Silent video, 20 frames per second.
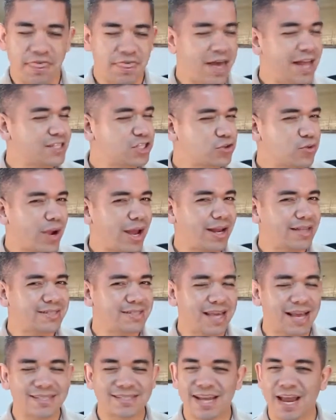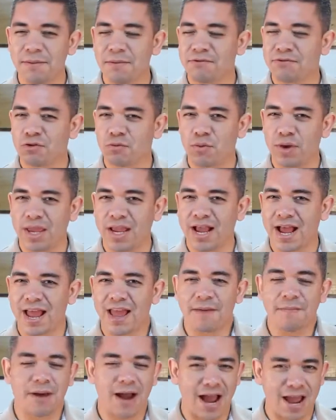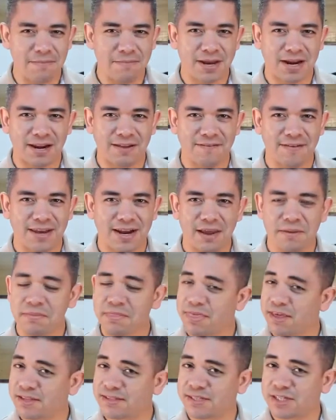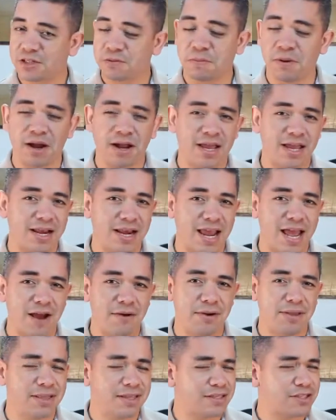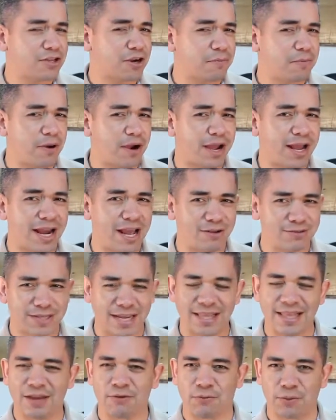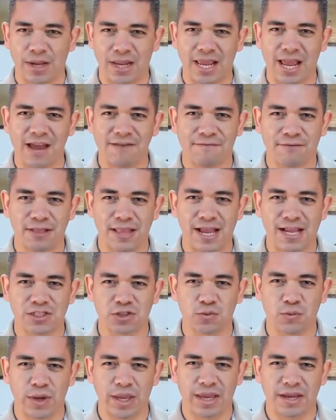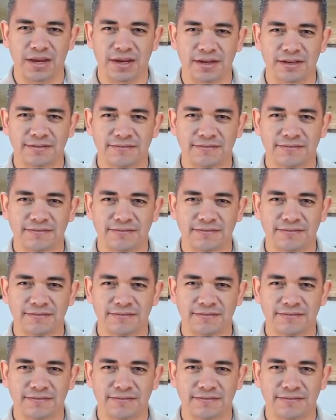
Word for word: That's right, it's that time of the week. I am Jaime Rivera, this is Pocketnow, and this is our Pocketnow Daily Recap for last week.